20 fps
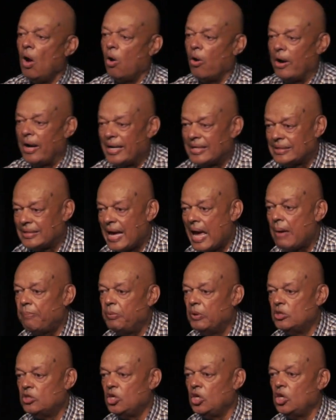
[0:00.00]
or has
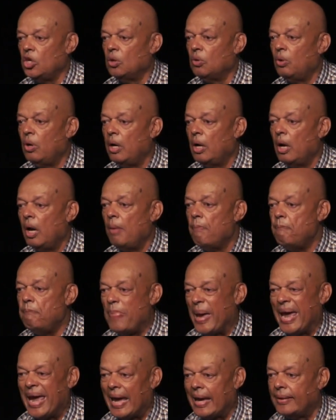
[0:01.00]
happened to you,
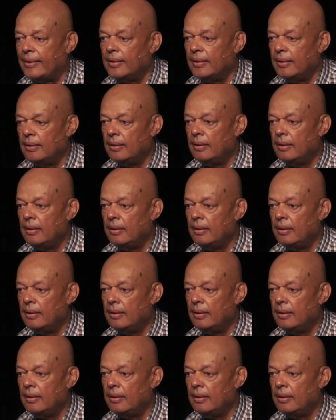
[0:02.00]
bad.